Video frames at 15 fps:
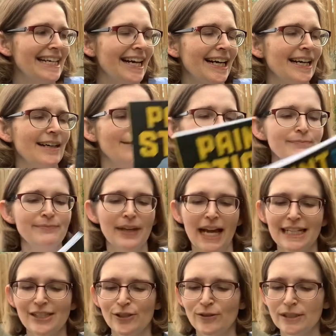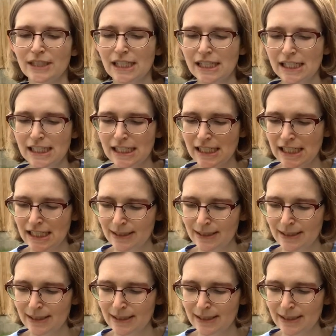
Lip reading: as you can see,